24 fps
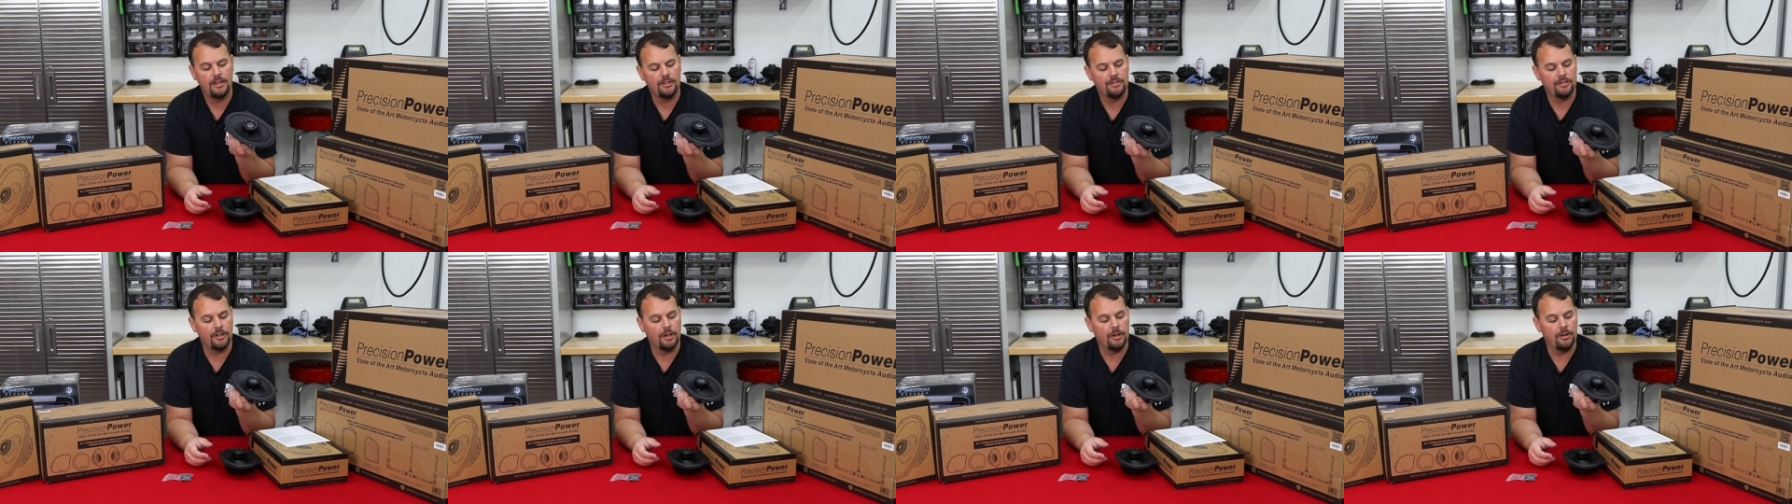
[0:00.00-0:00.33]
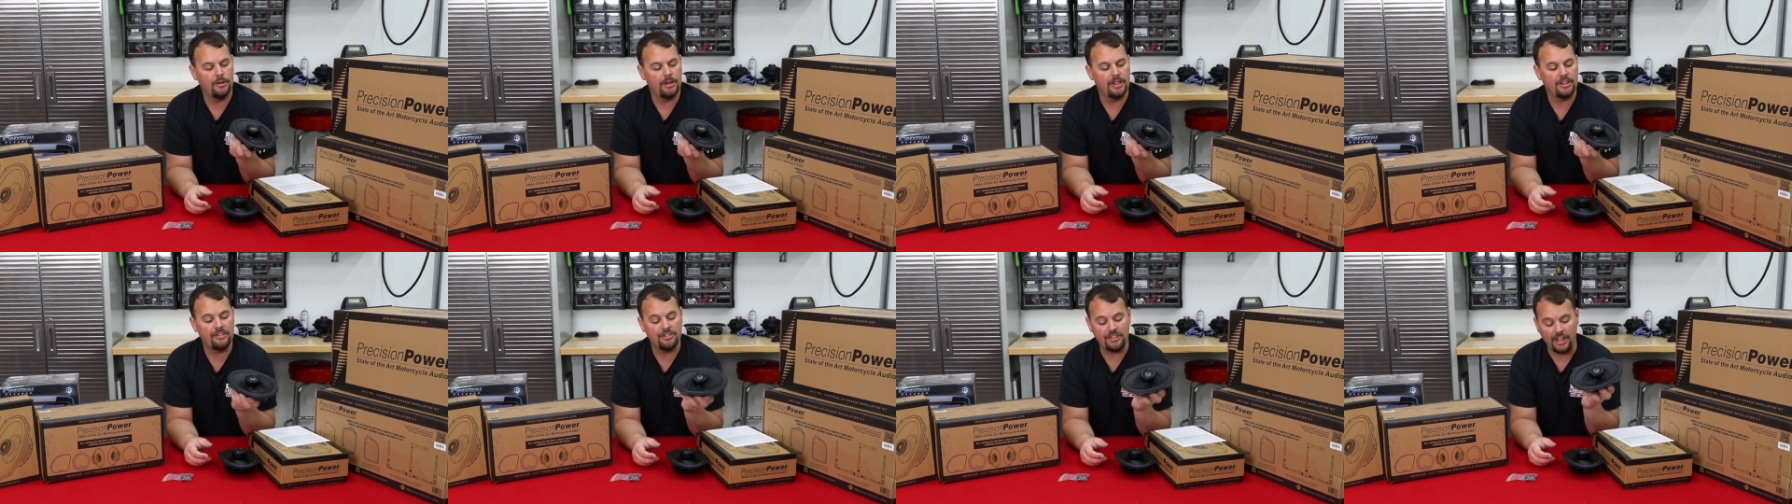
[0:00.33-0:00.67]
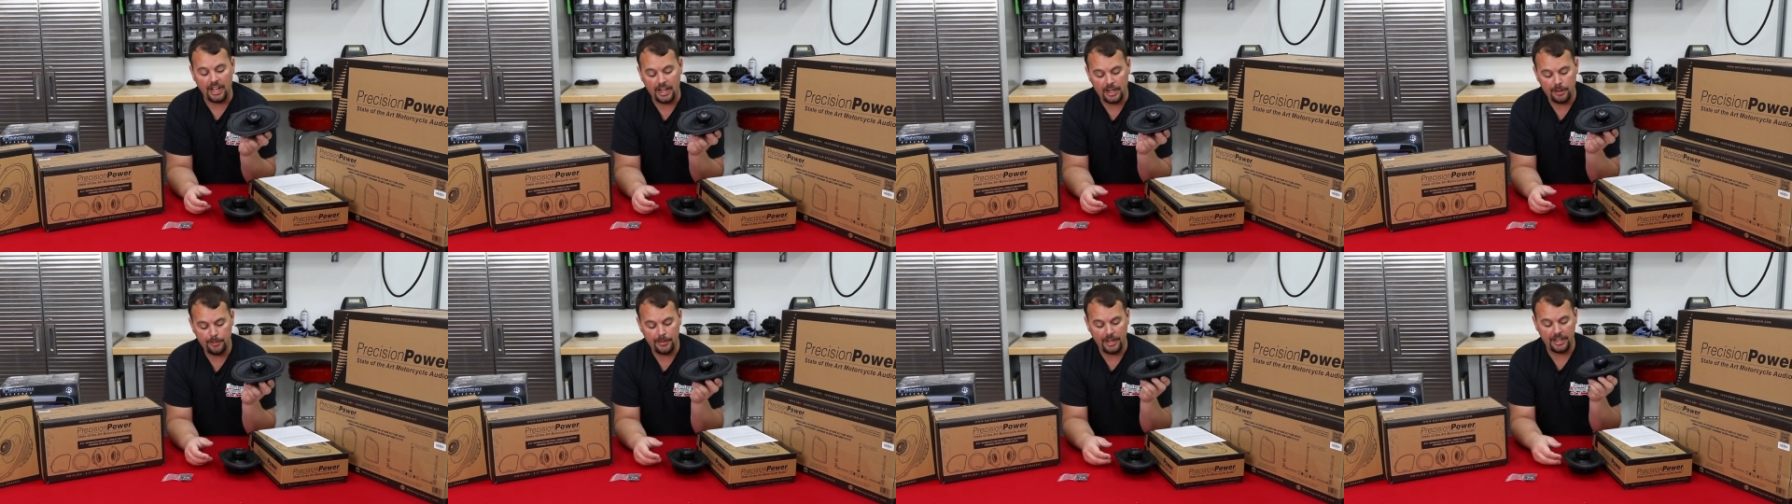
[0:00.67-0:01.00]
So
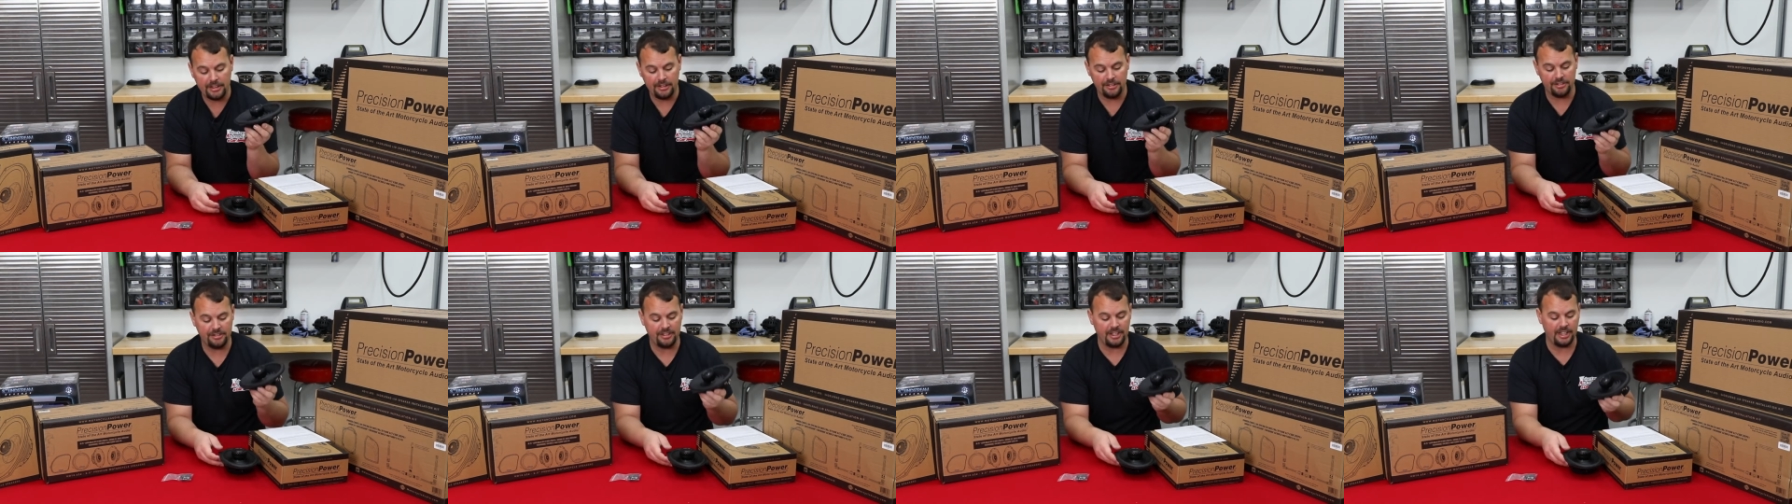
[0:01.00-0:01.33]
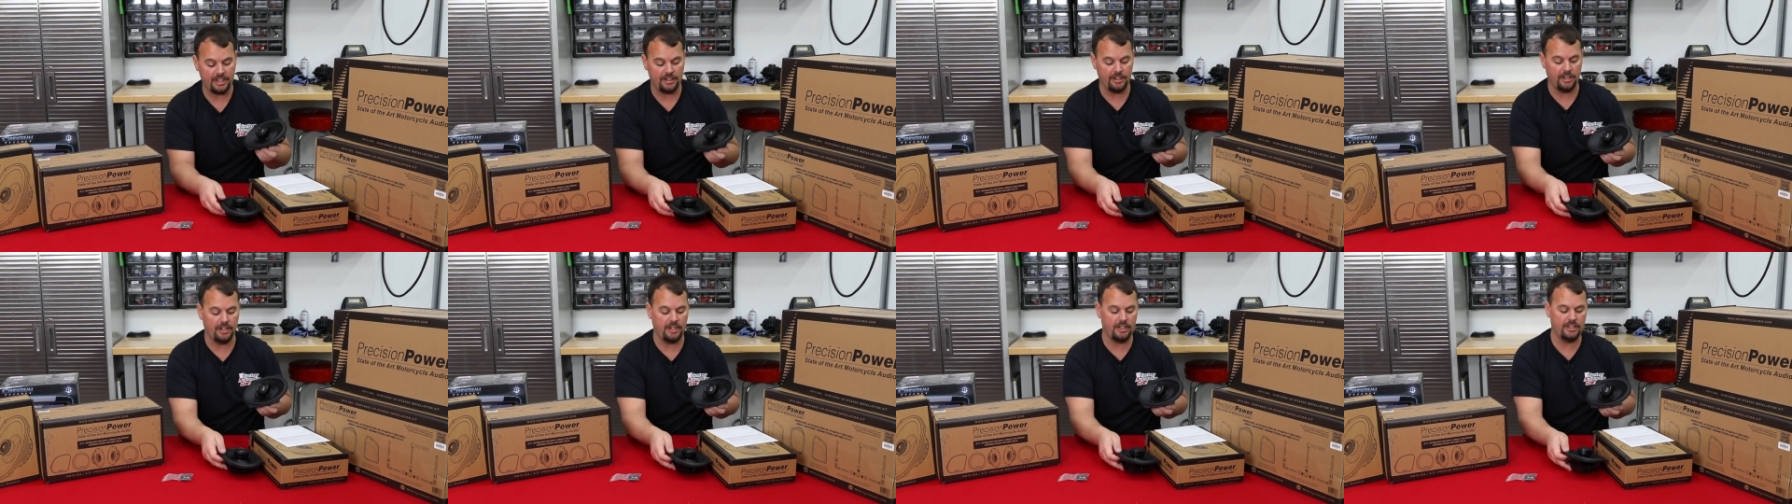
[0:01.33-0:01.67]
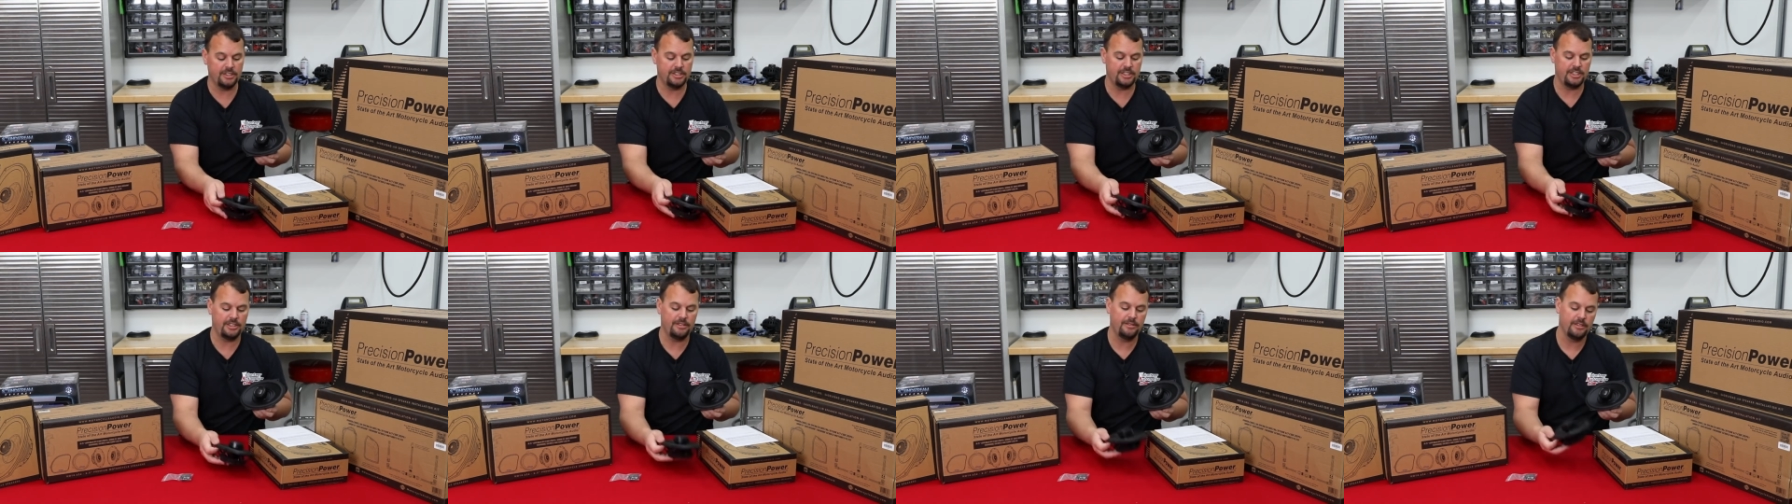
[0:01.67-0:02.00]
excited about this
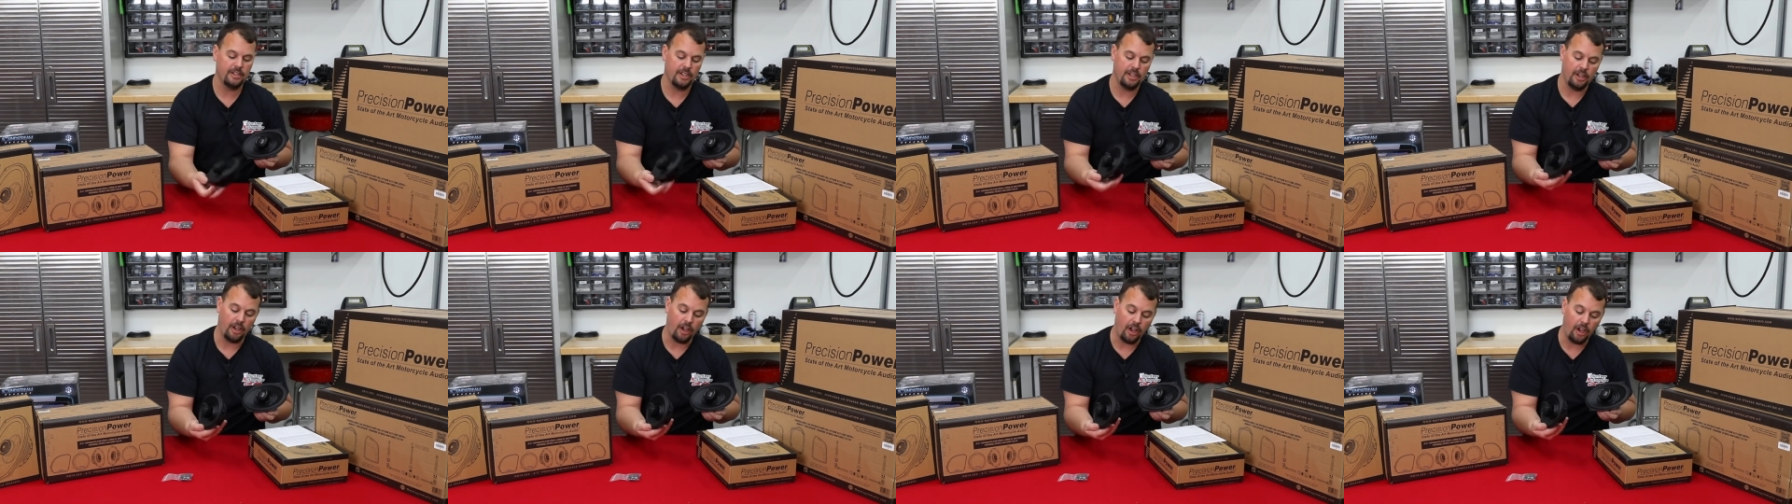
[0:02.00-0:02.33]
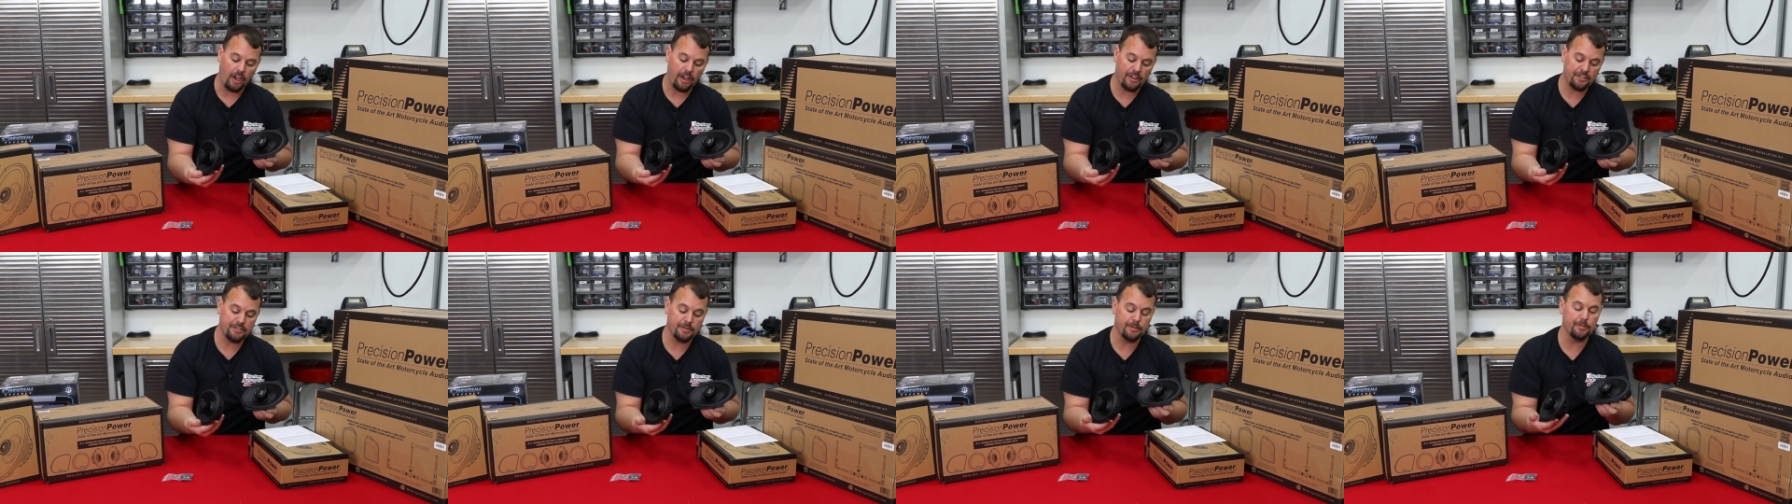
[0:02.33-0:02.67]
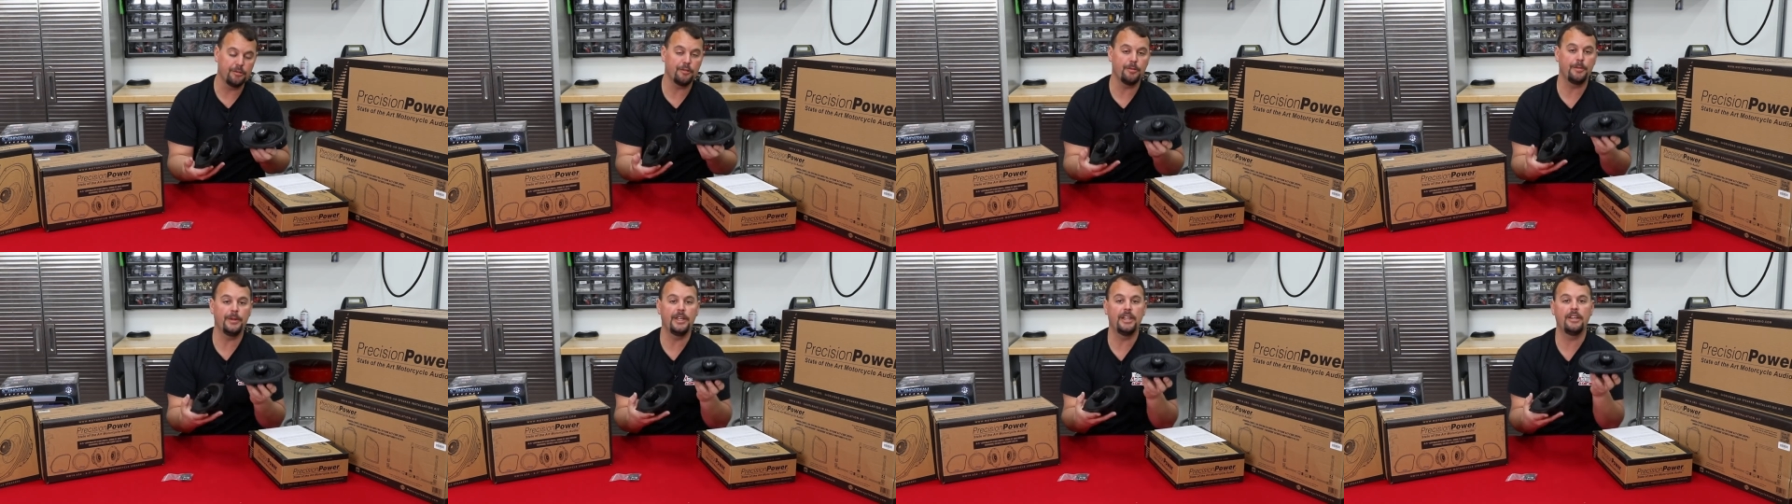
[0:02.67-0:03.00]
technology.
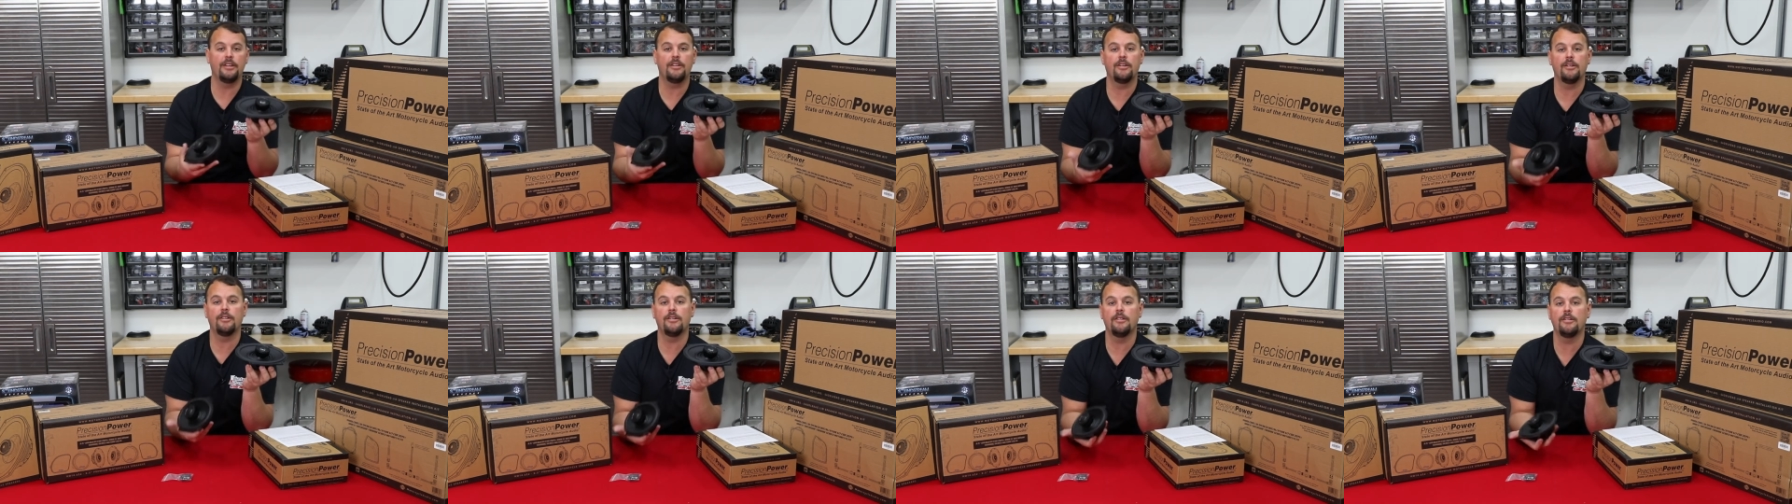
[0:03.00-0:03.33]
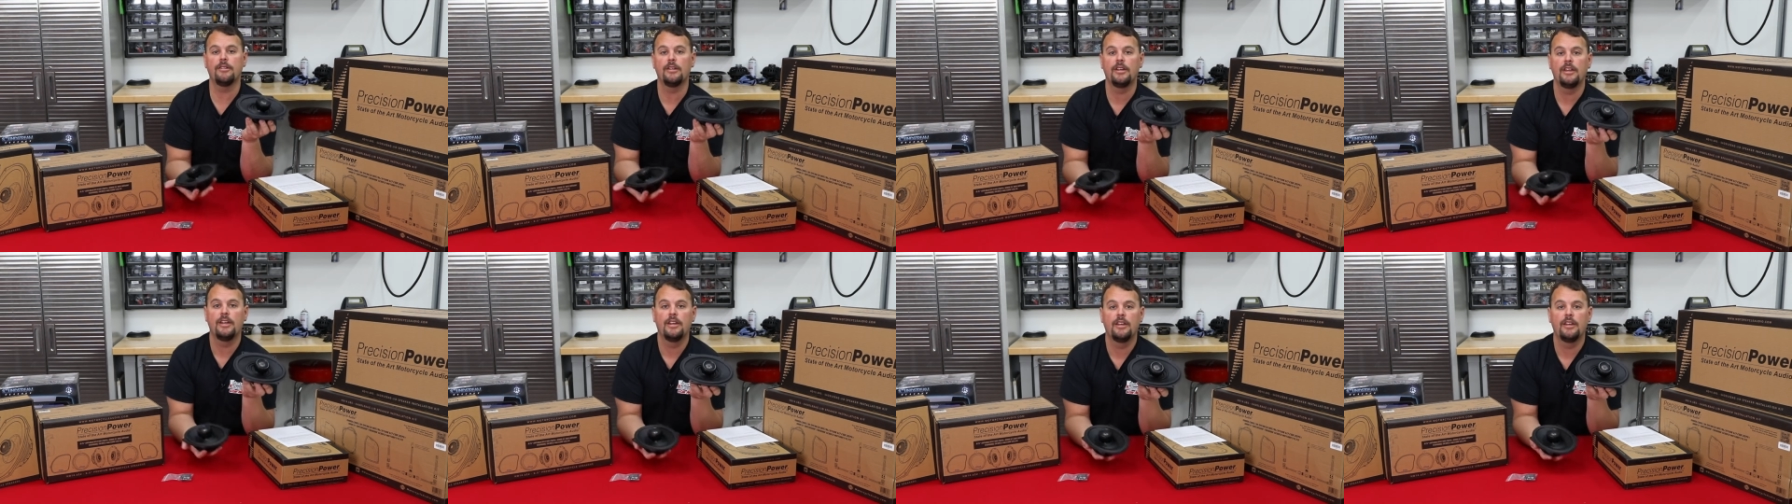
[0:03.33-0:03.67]
Awesome speaker.